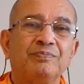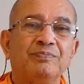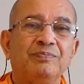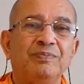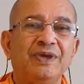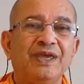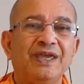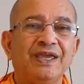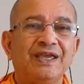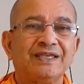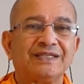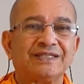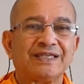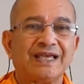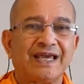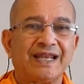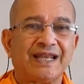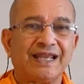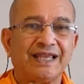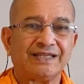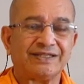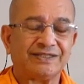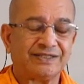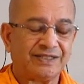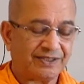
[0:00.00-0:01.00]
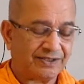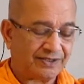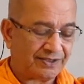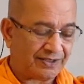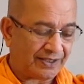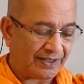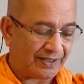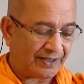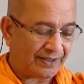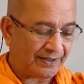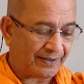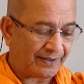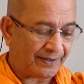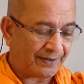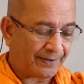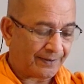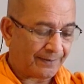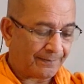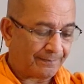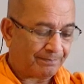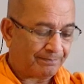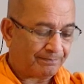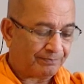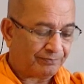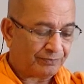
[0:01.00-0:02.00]
beings are existing.
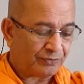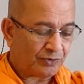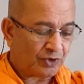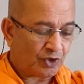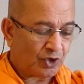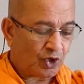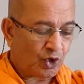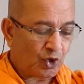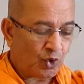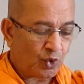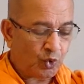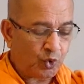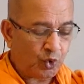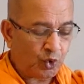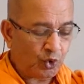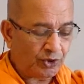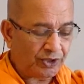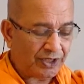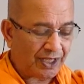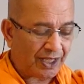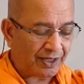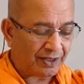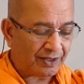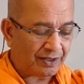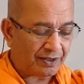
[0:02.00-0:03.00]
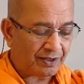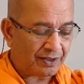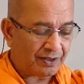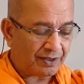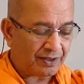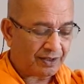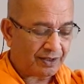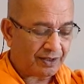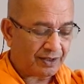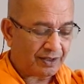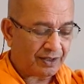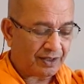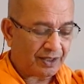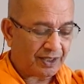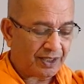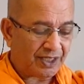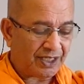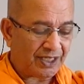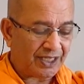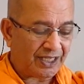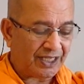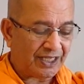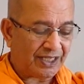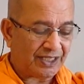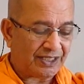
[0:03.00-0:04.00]
Who then
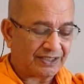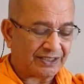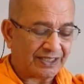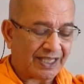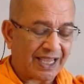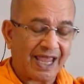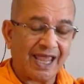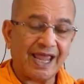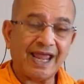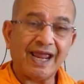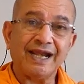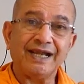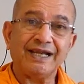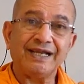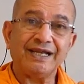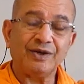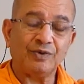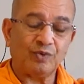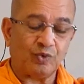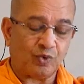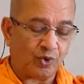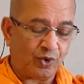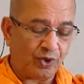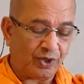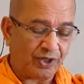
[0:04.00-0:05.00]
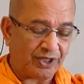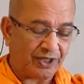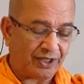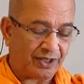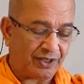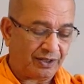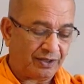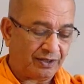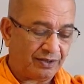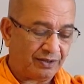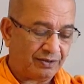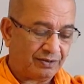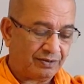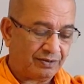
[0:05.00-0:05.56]
is a devotee?